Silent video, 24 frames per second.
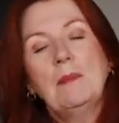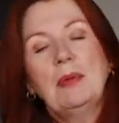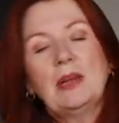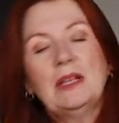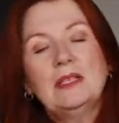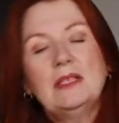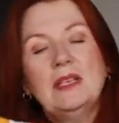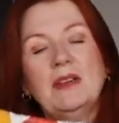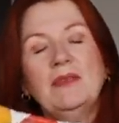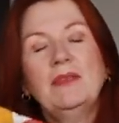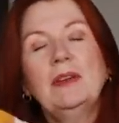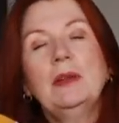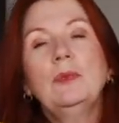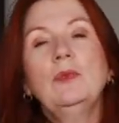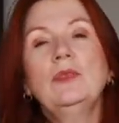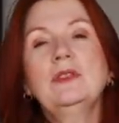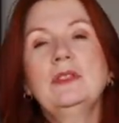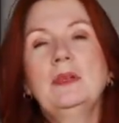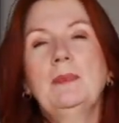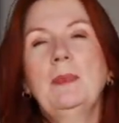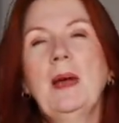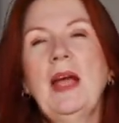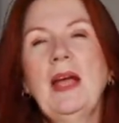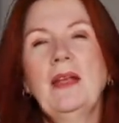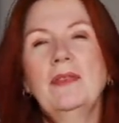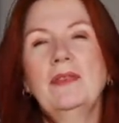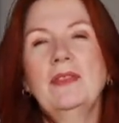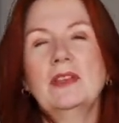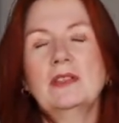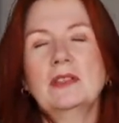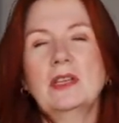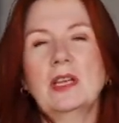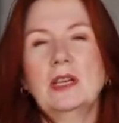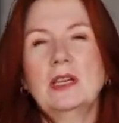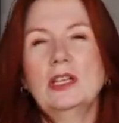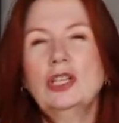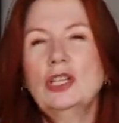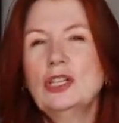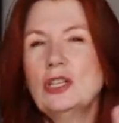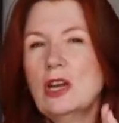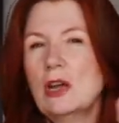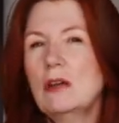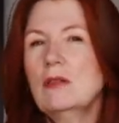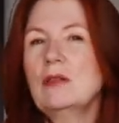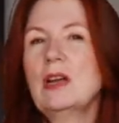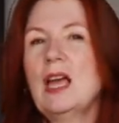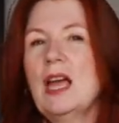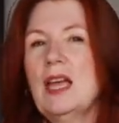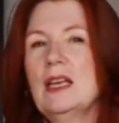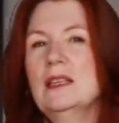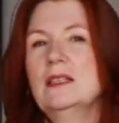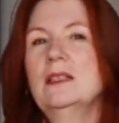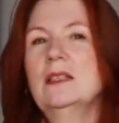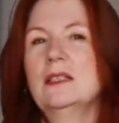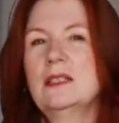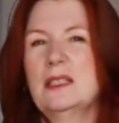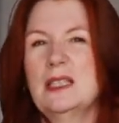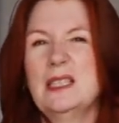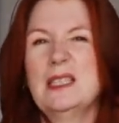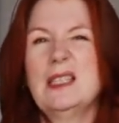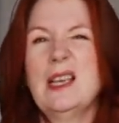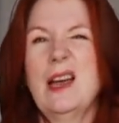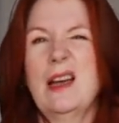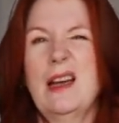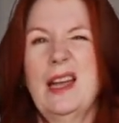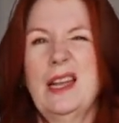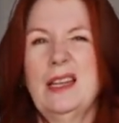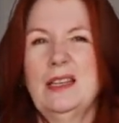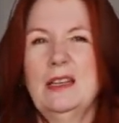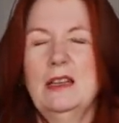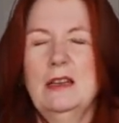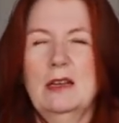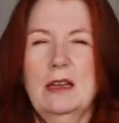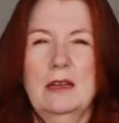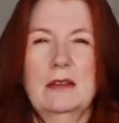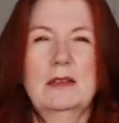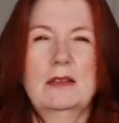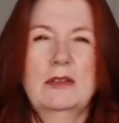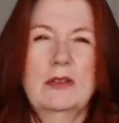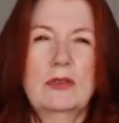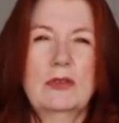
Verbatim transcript: but I definitely want a pattern that's going to showcase the design, you know, that's